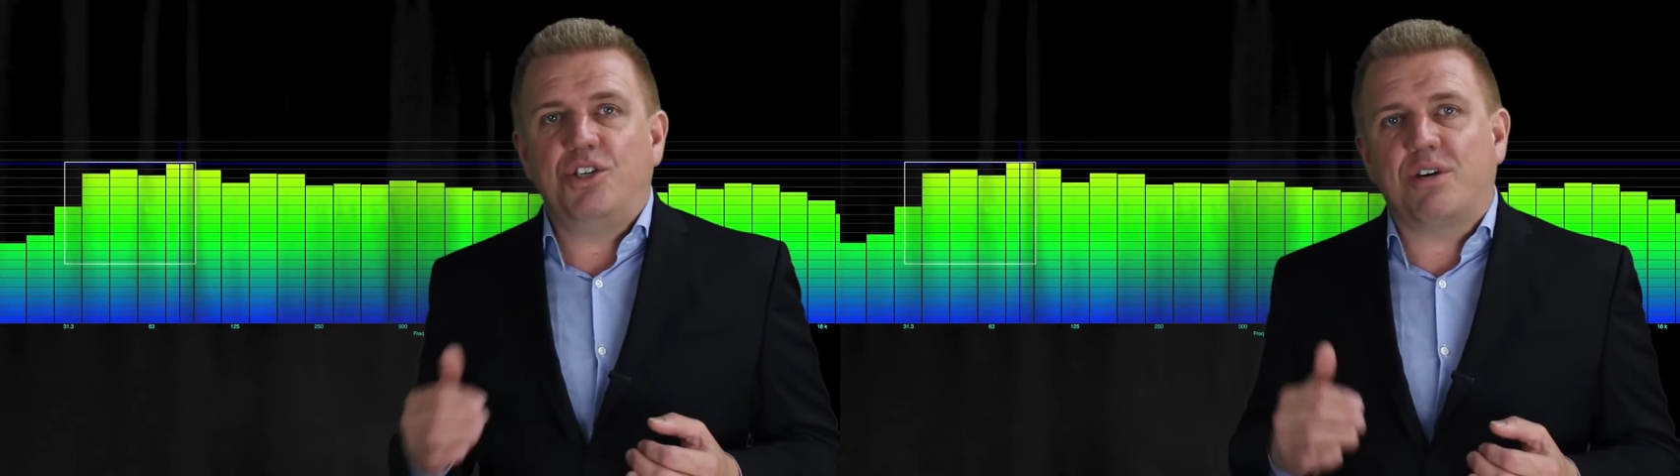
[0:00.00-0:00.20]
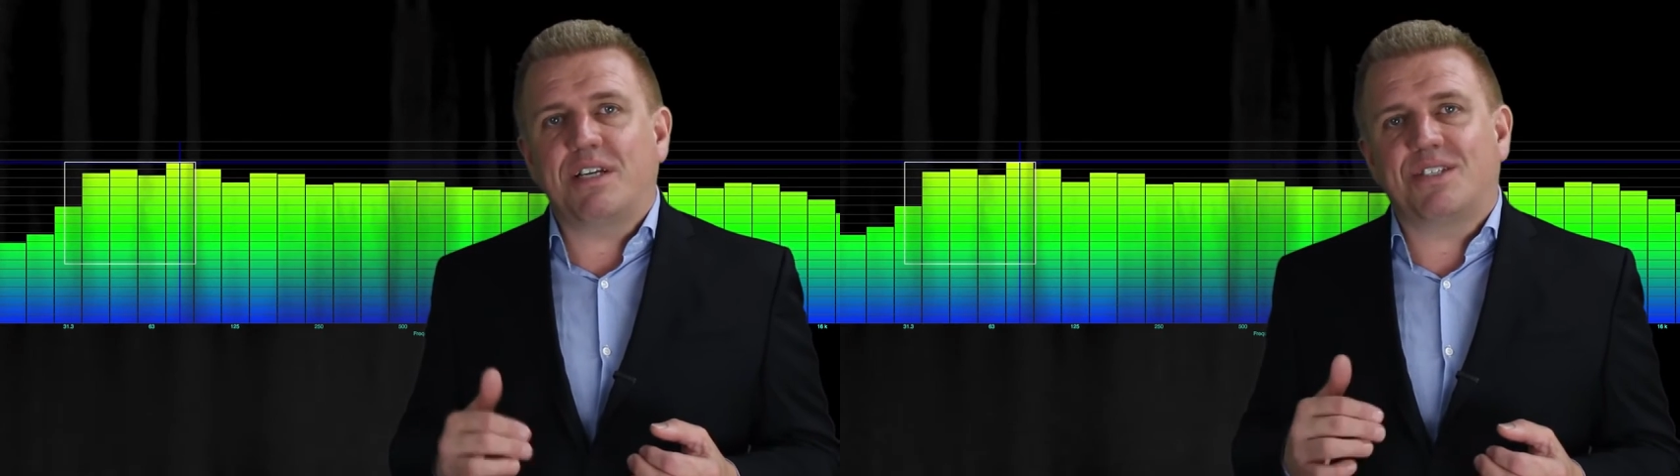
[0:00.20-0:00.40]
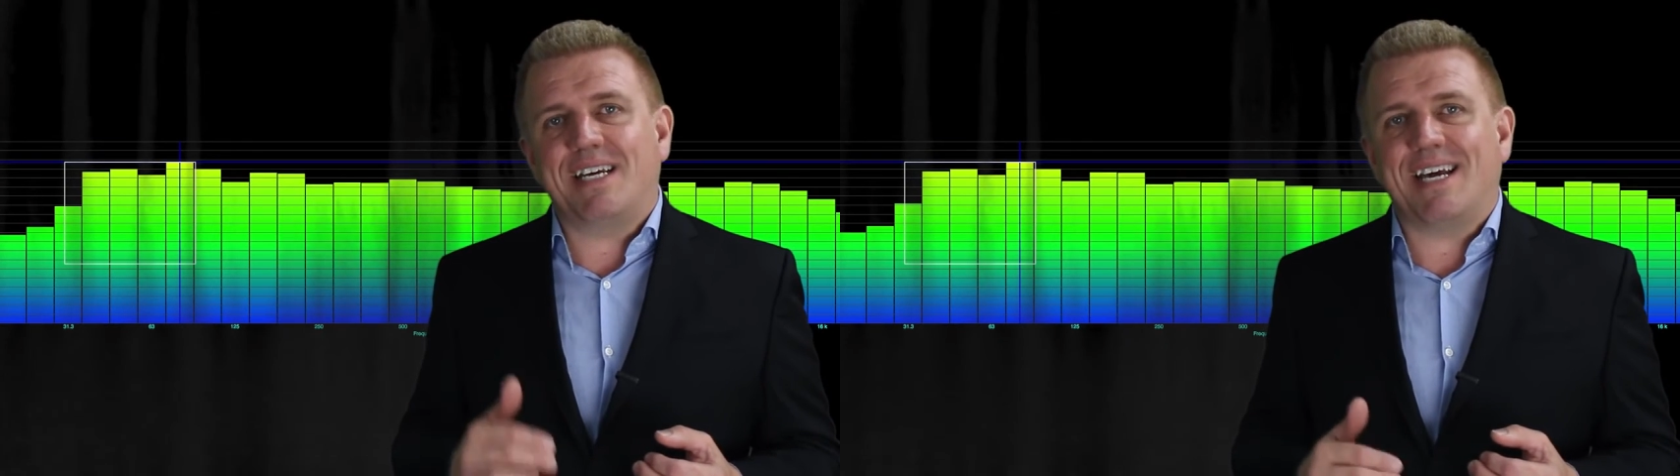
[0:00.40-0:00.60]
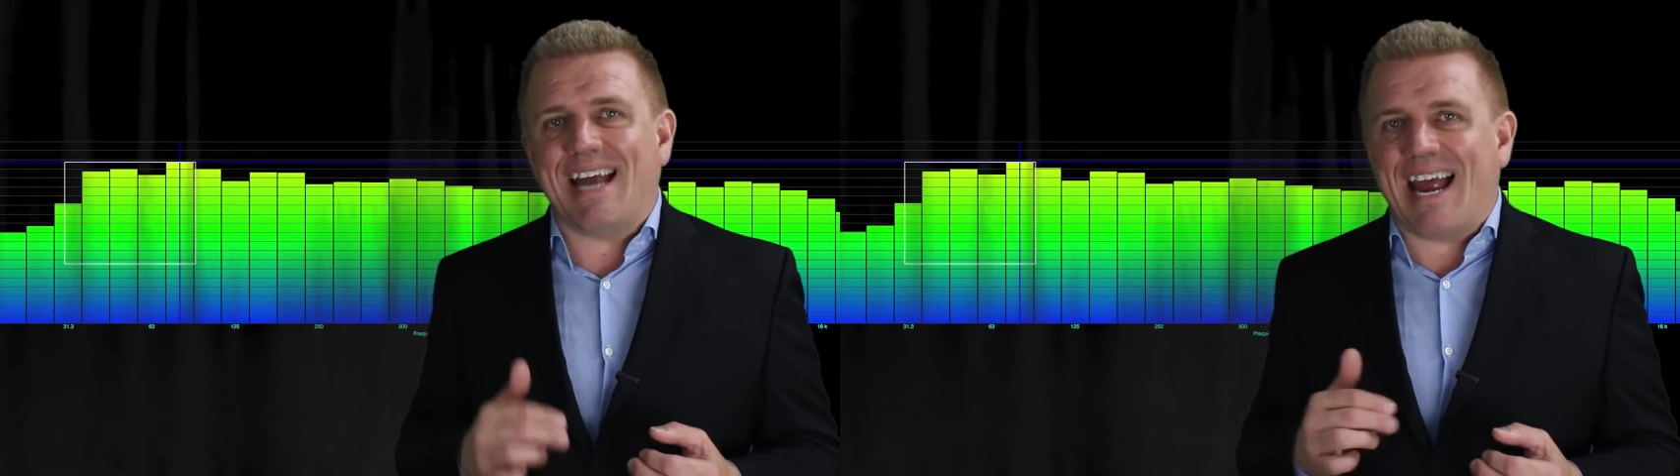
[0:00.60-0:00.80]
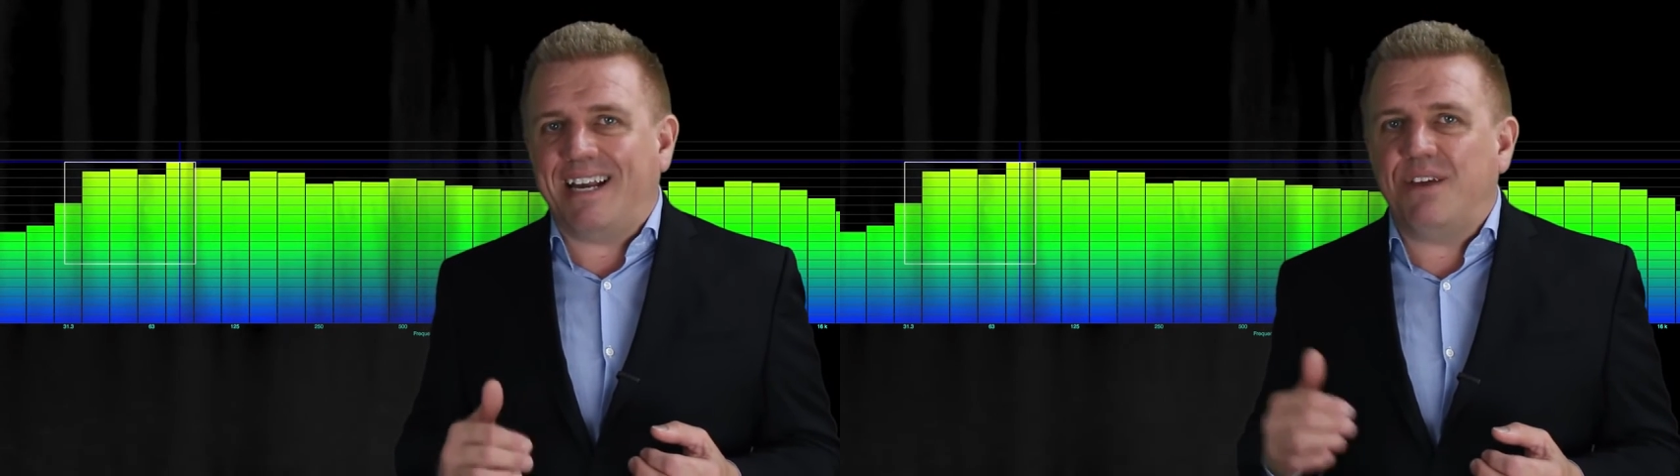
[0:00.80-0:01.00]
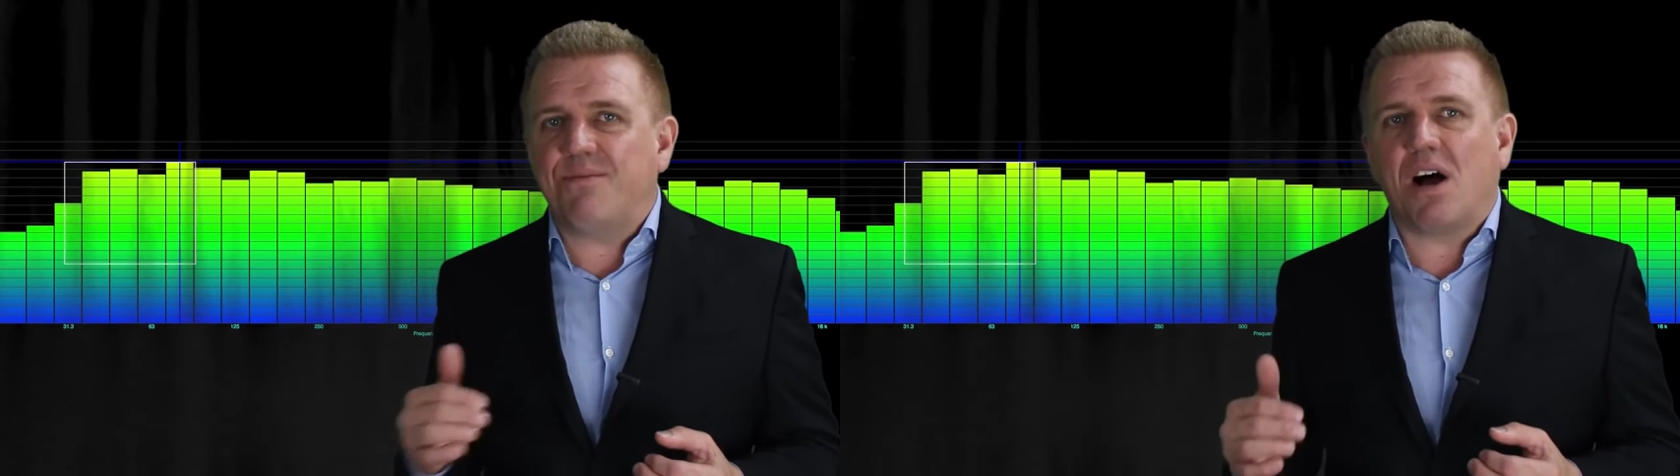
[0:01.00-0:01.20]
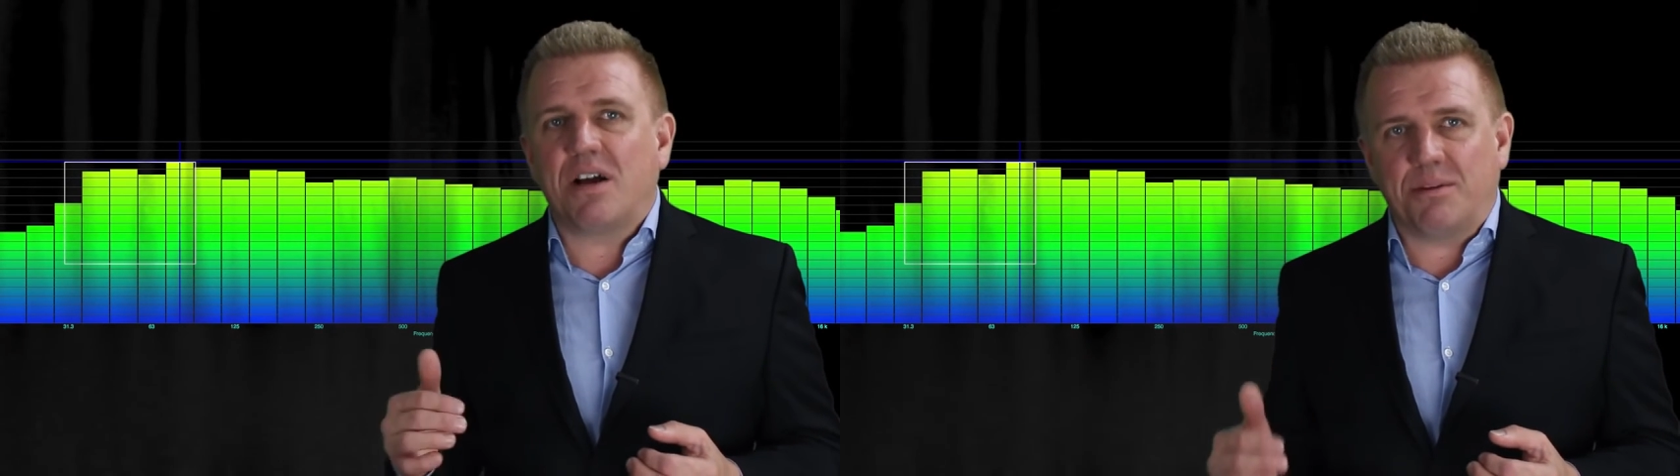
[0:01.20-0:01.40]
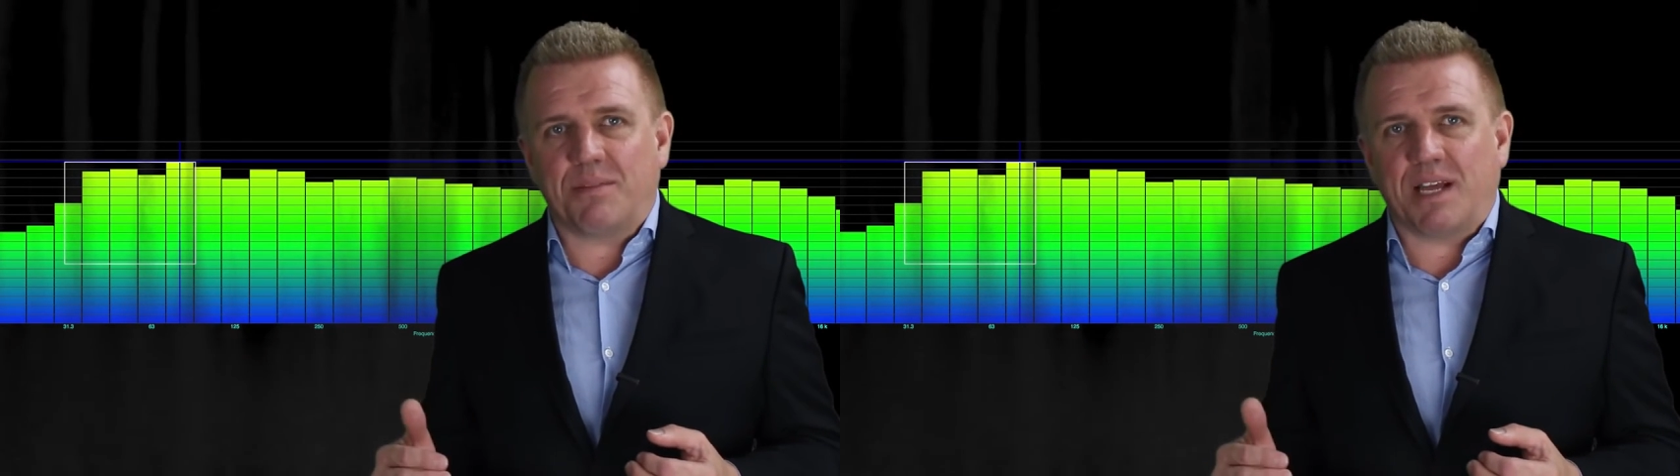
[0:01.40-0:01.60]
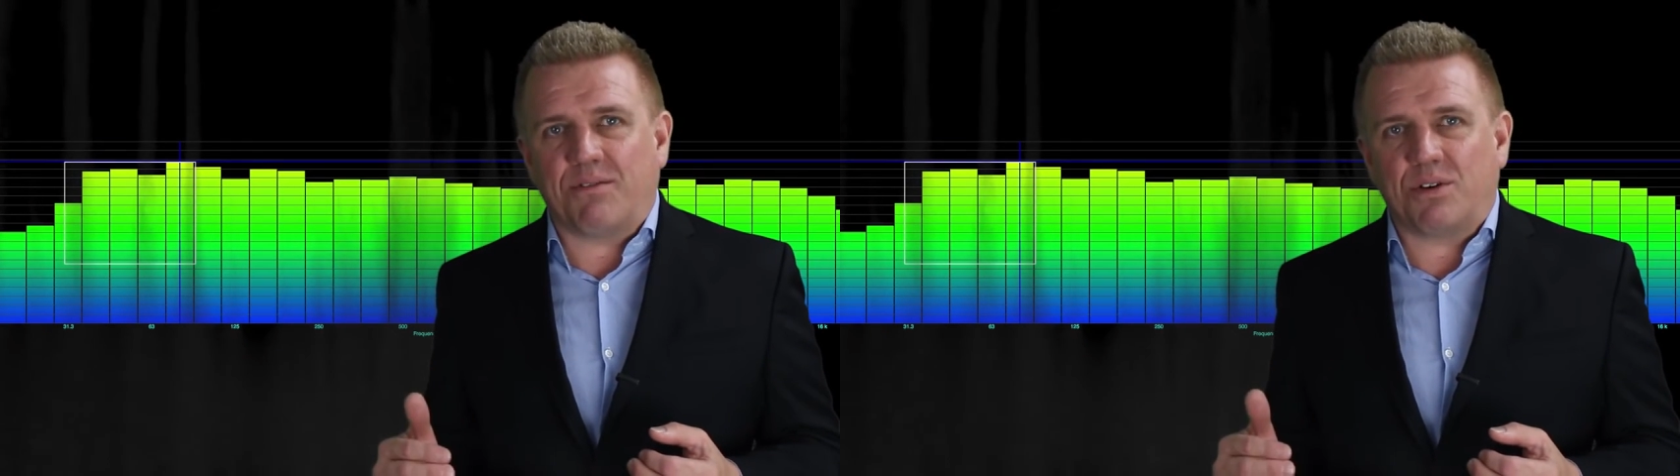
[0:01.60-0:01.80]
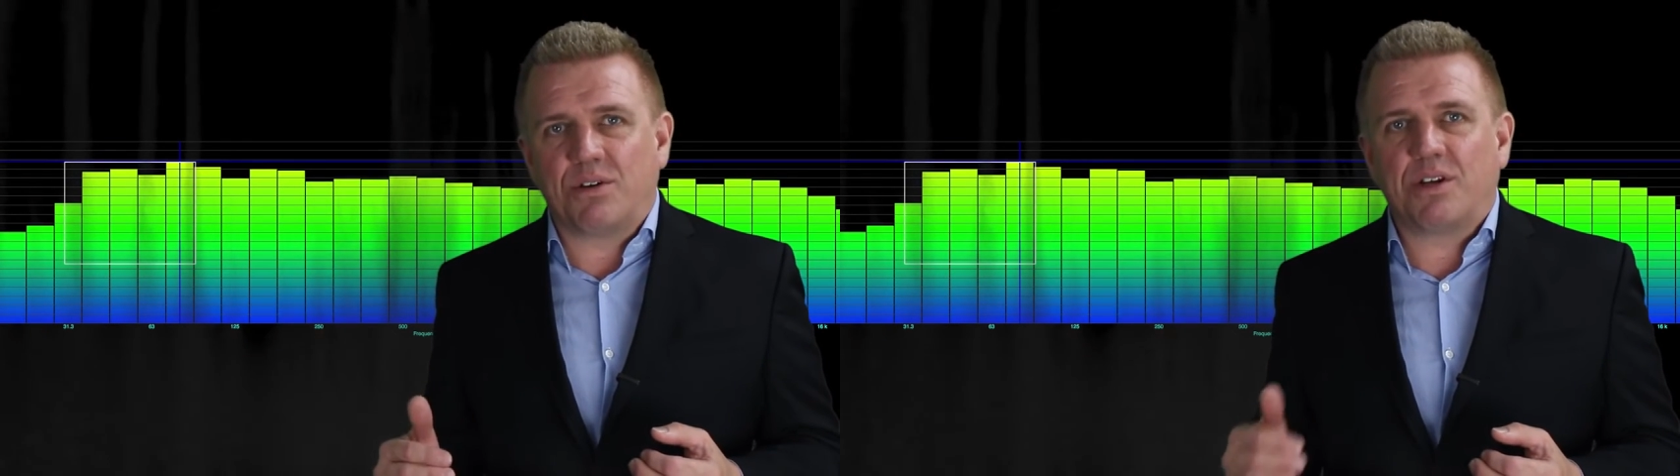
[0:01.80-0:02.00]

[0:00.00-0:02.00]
You can see at any volume level,